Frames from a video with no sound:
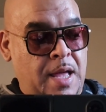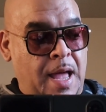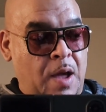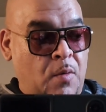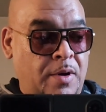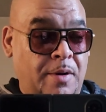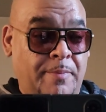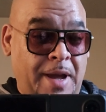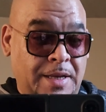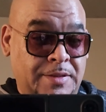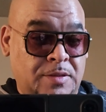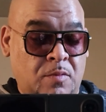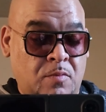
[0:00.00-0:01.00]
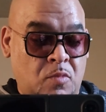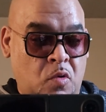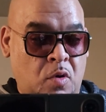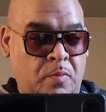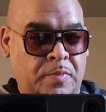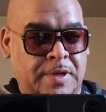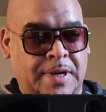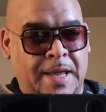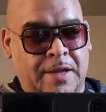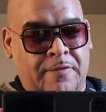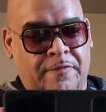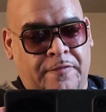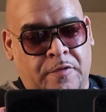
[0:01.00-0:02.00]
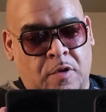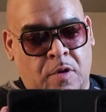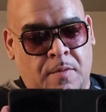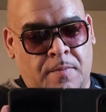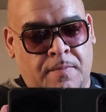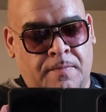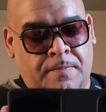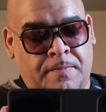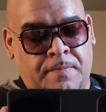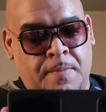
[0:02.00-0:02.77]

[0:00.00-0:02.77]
I want to buy some more, but like from